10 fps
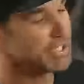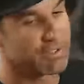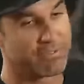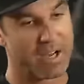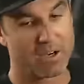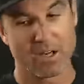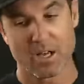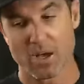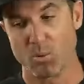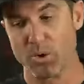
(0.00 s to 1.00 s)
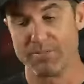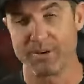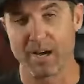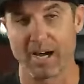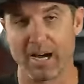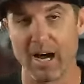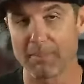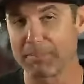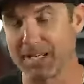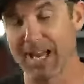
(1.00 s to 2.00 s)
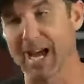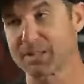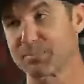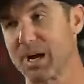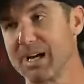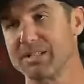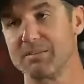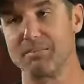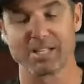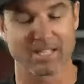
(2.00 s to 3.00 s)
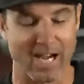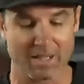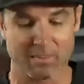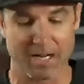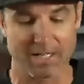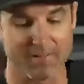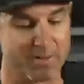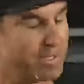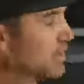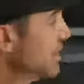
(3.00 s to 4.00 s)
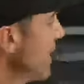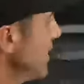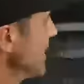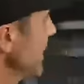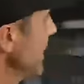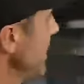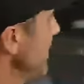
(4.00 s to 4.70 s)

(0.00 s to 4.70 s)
Chevelle. We've uh, upped the cash prize to the biggest cash prize ever. This Chevelle is going to